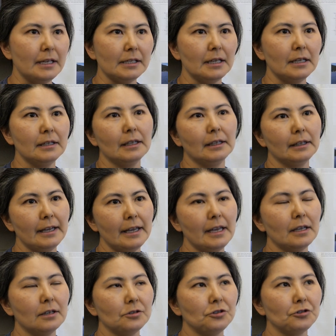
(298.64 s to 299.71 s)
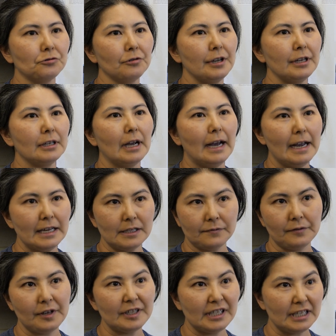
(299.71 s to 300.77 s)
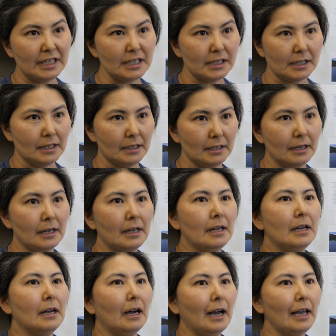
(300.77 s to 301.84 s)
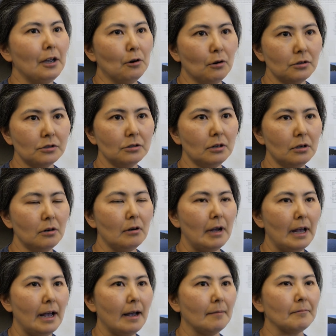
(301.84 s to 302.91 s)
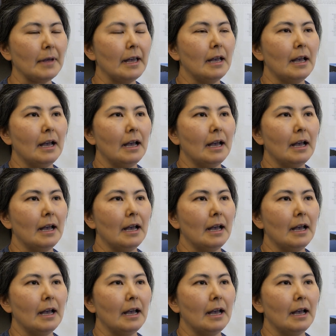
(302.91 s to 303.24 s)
is in the lake during the ice-free season, I also um,